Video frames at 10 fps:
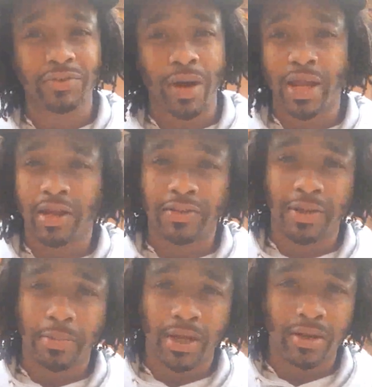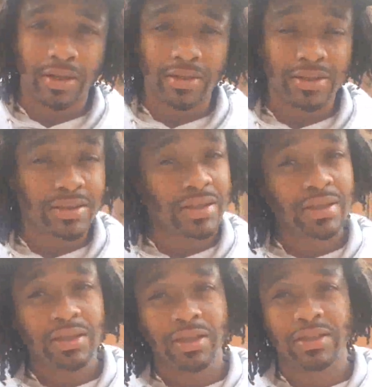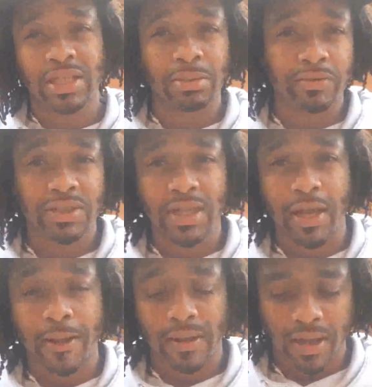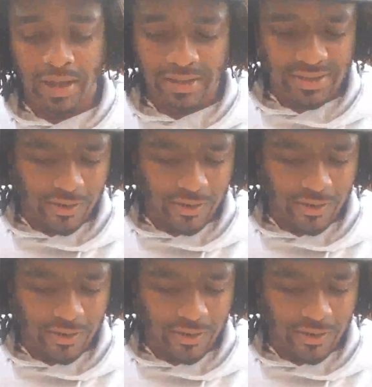is right here in the Americas, and some of it's not, all right?